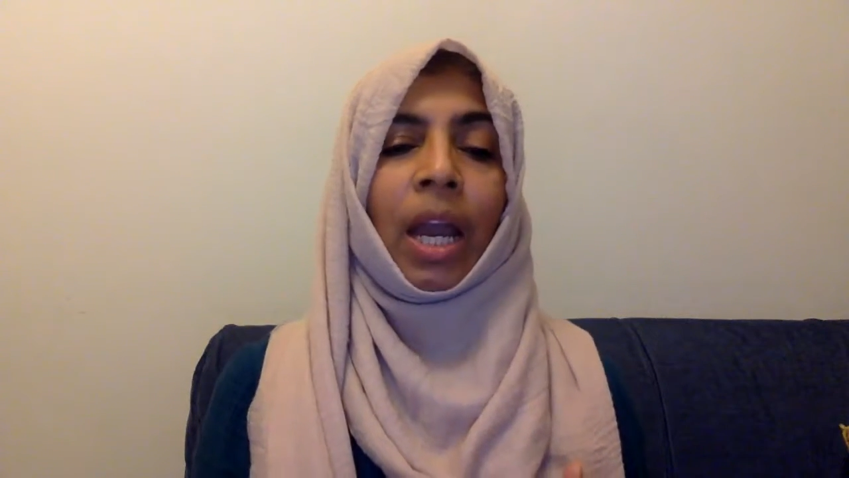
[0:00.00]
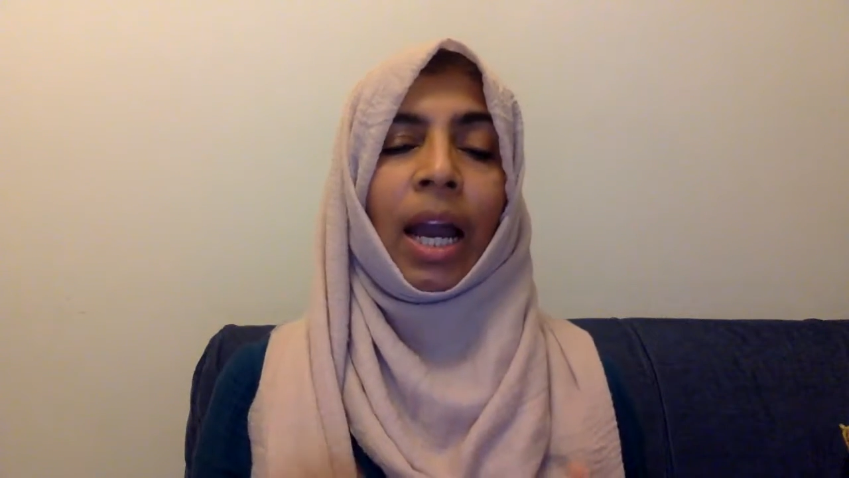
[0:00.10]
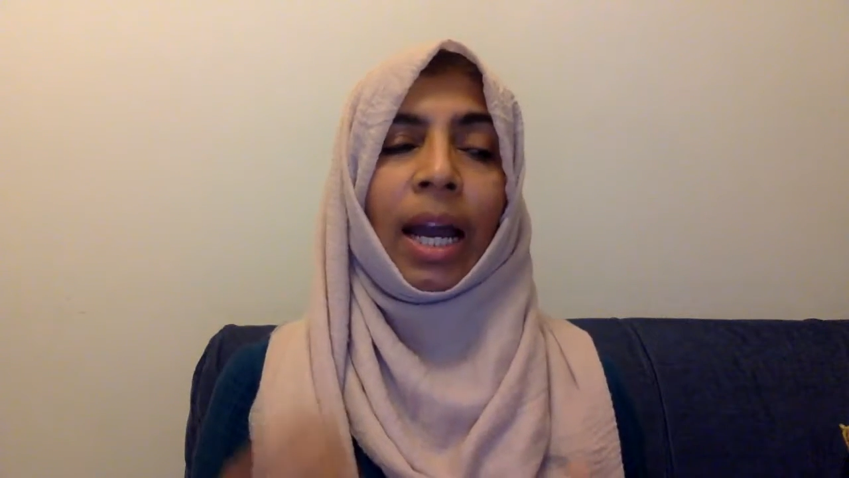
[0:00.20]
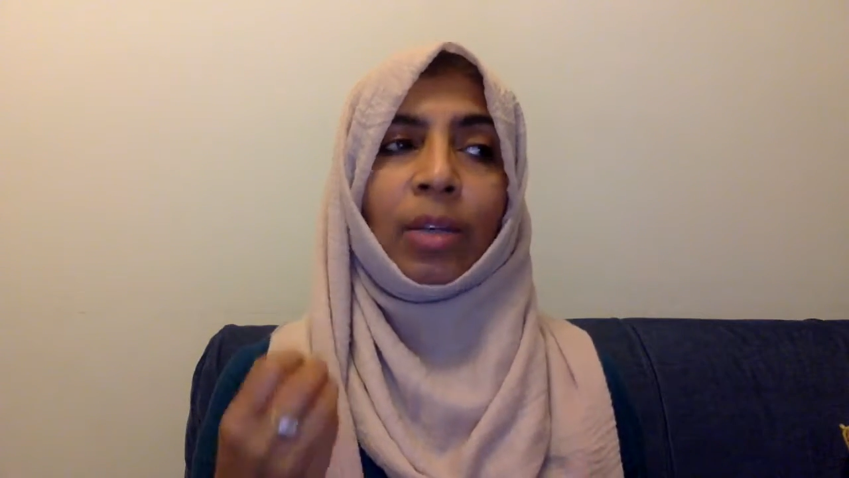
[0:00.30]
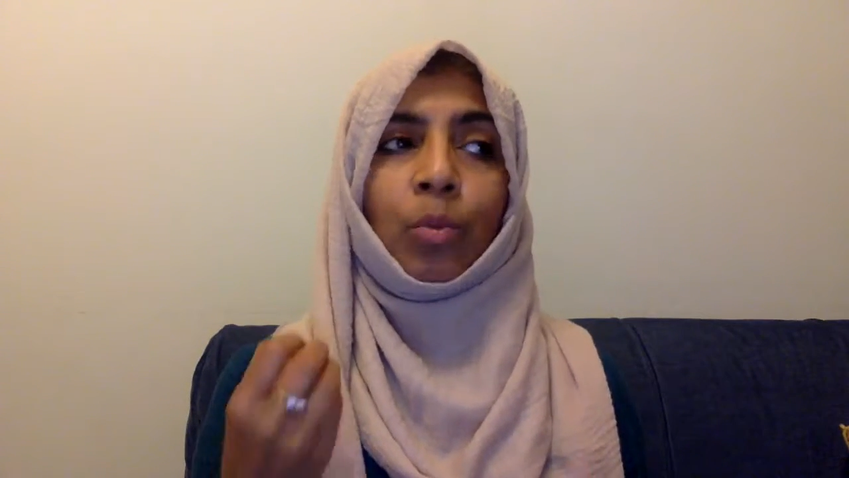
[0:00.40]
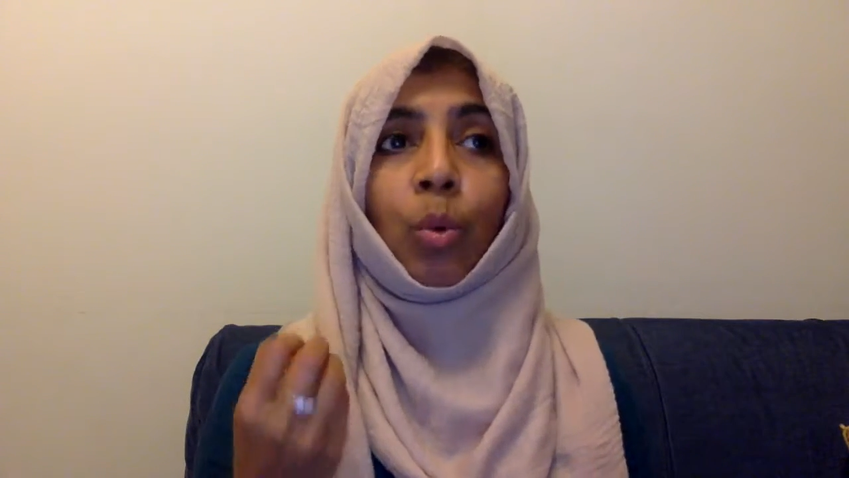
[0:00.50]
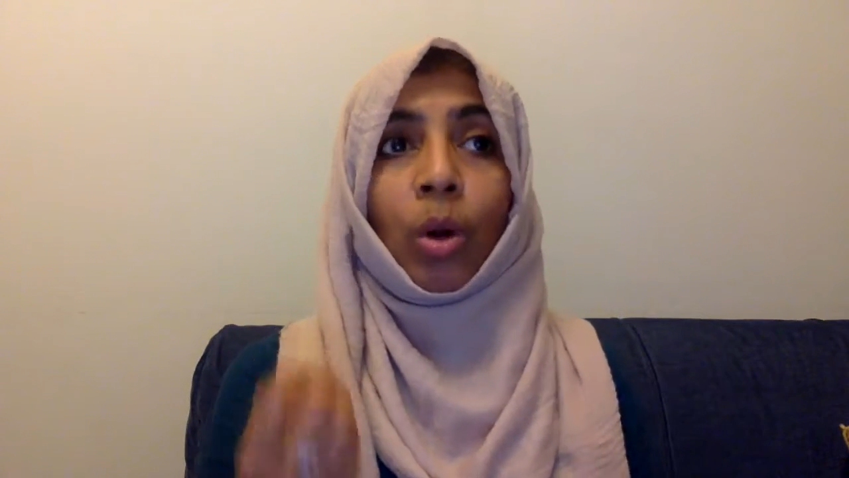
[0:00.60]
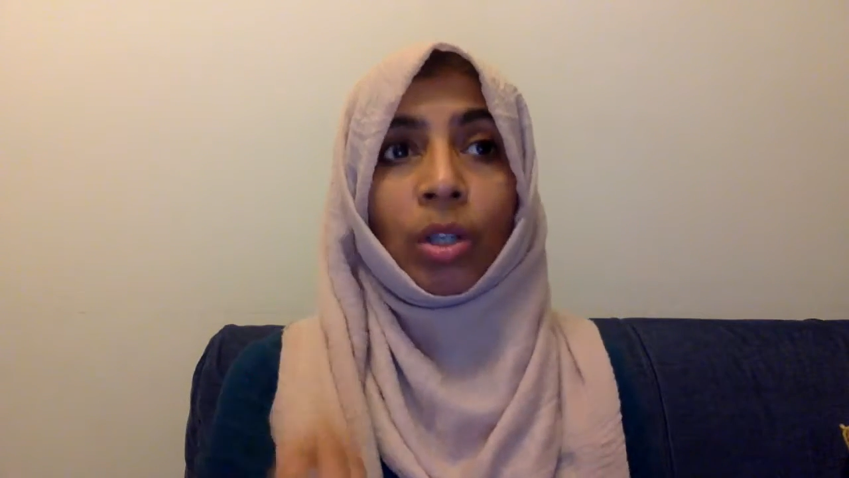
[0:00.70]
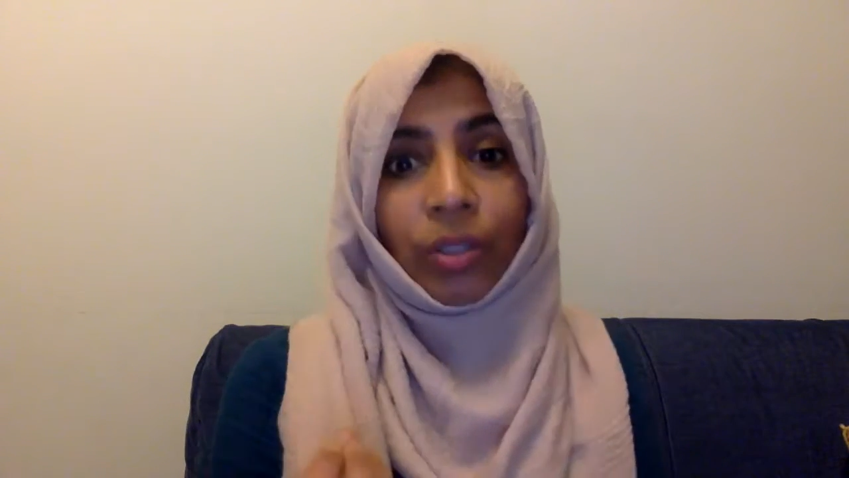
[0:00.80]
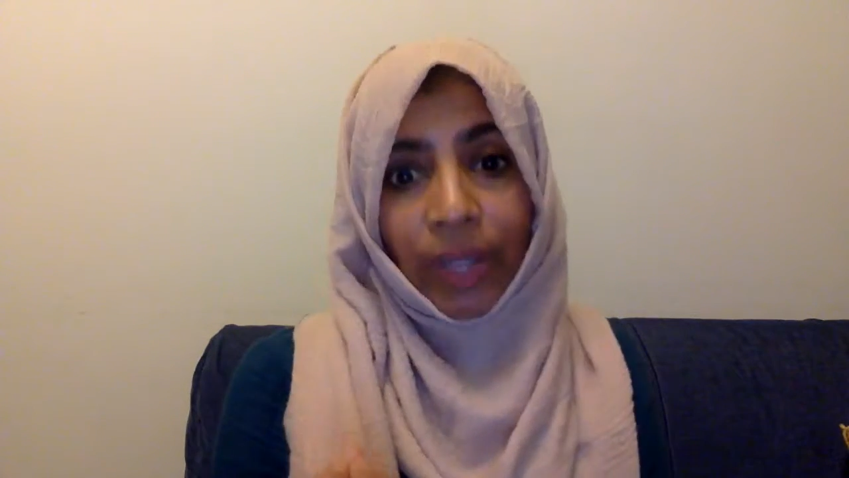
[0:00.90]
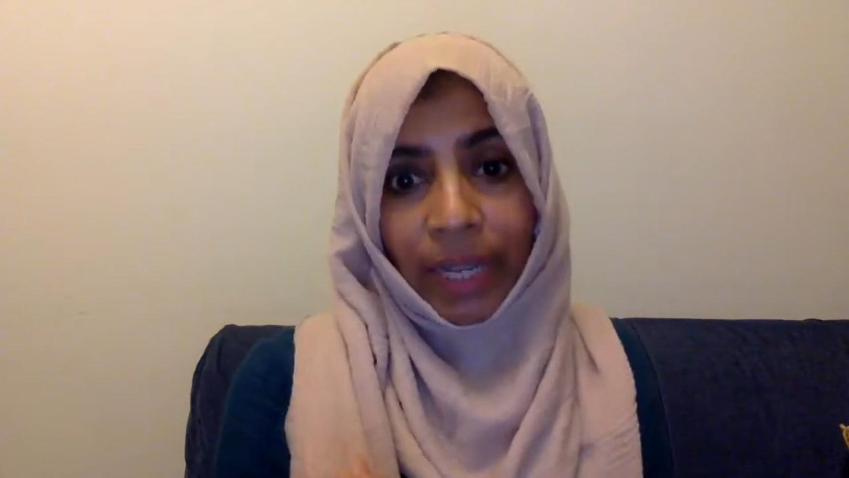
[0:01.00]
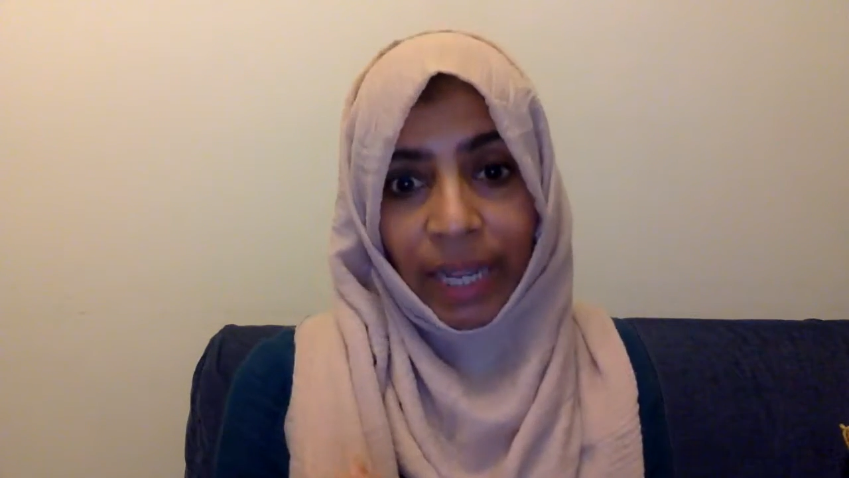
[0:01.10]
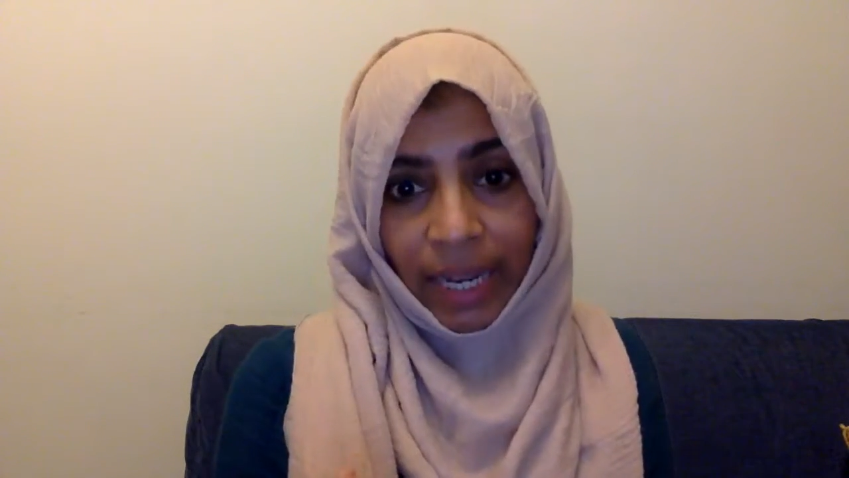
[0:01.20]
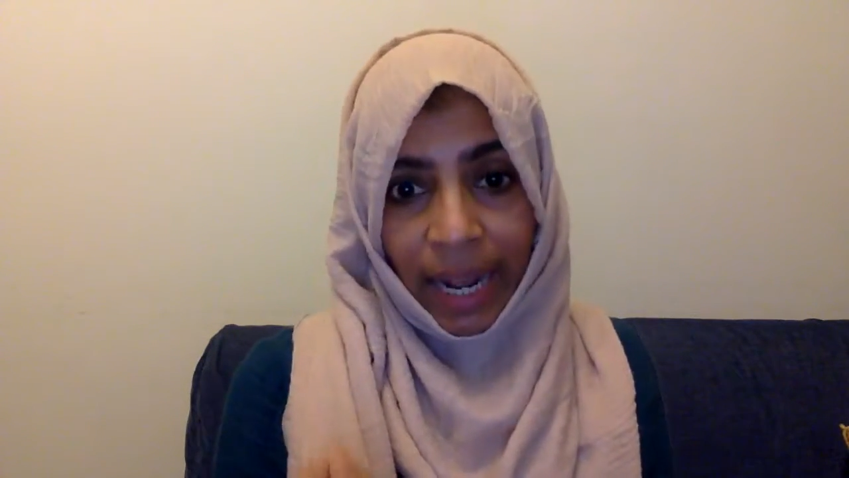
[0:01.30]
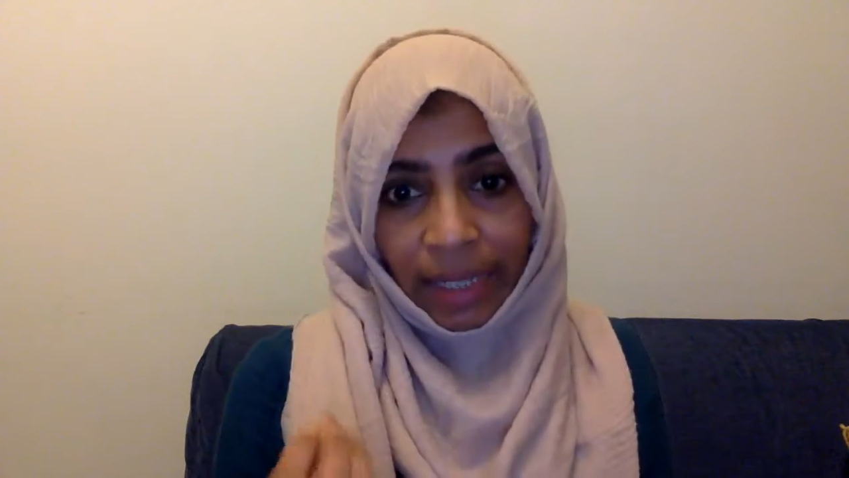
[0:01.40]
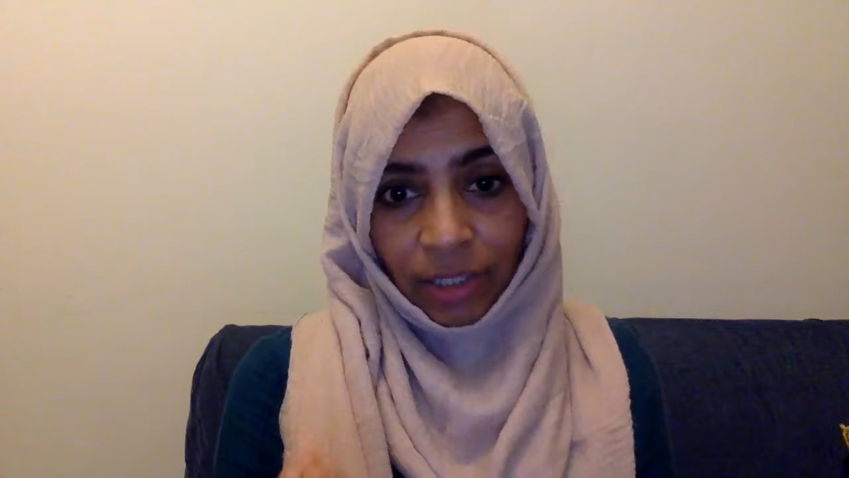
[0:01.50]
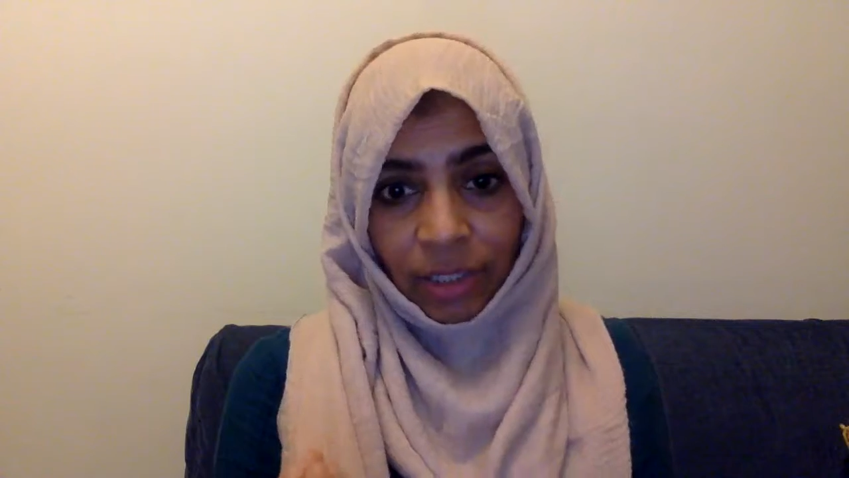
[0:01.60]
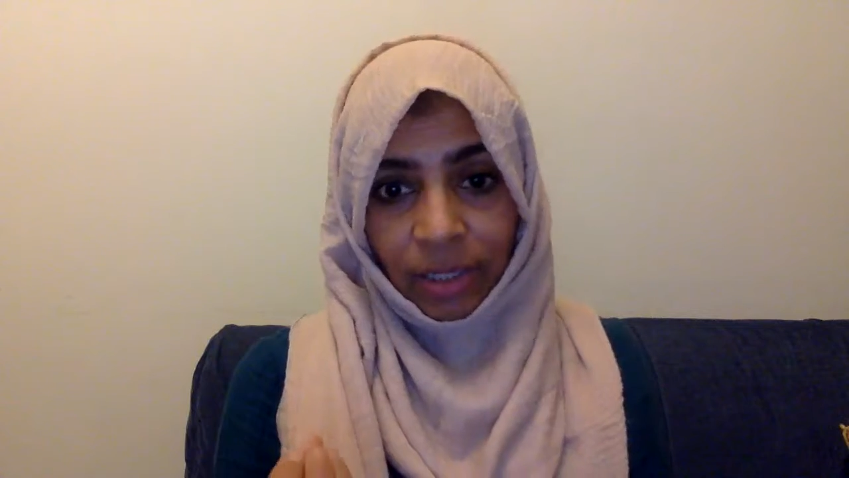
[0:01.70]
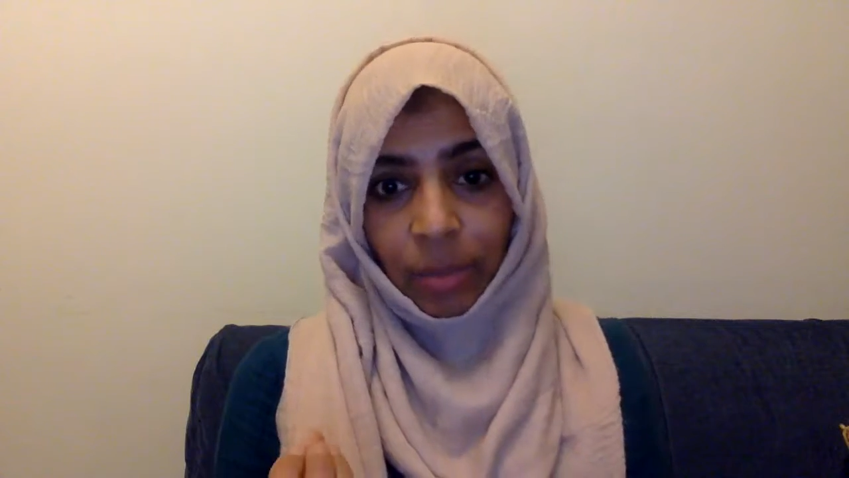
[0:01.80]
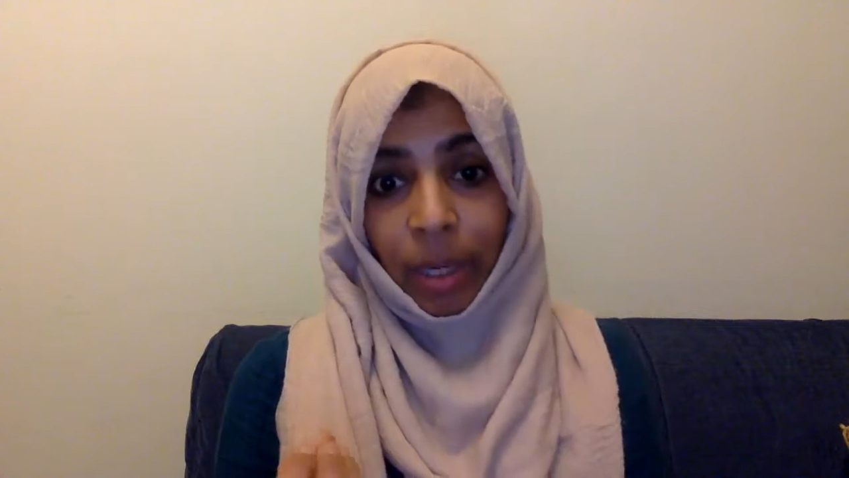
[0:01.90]
And what do they get
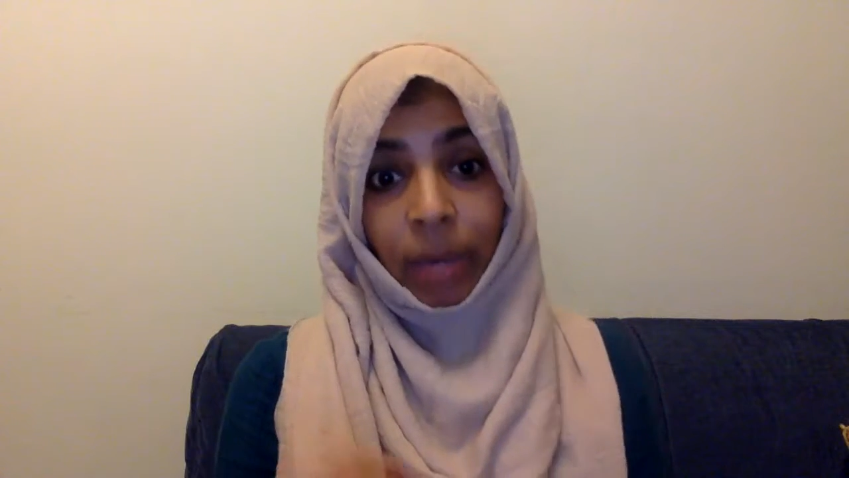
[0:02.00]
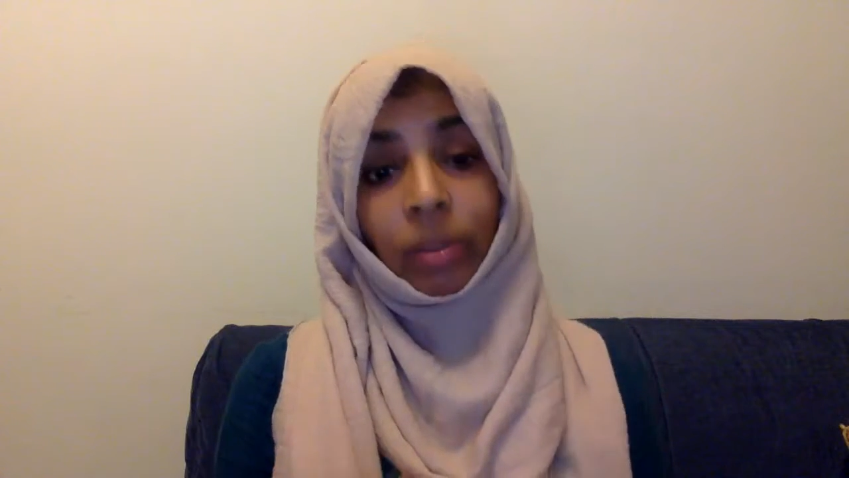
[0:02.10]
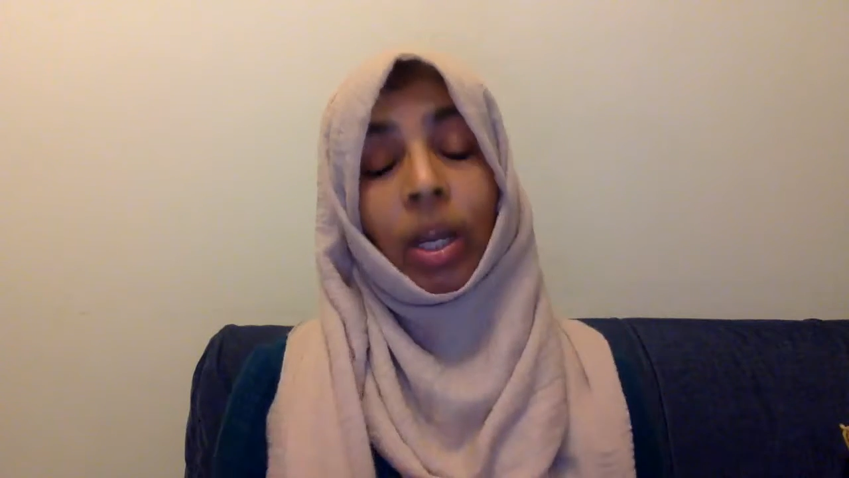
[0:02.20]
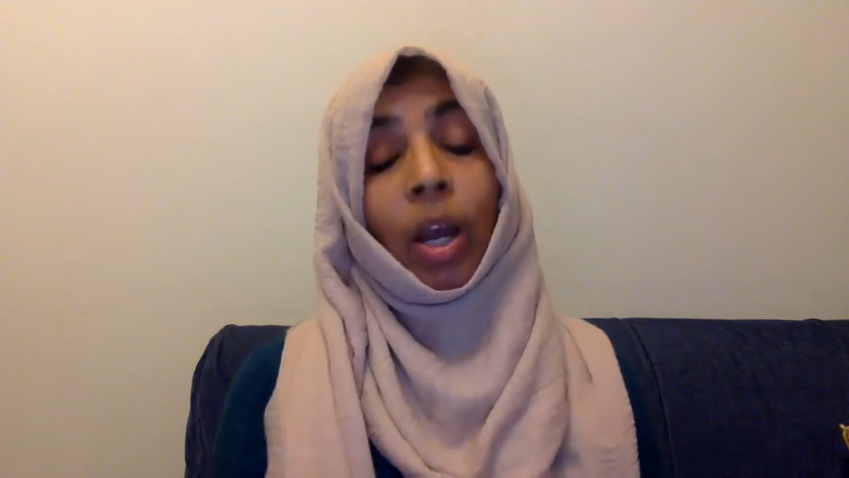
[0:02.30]
anxious about?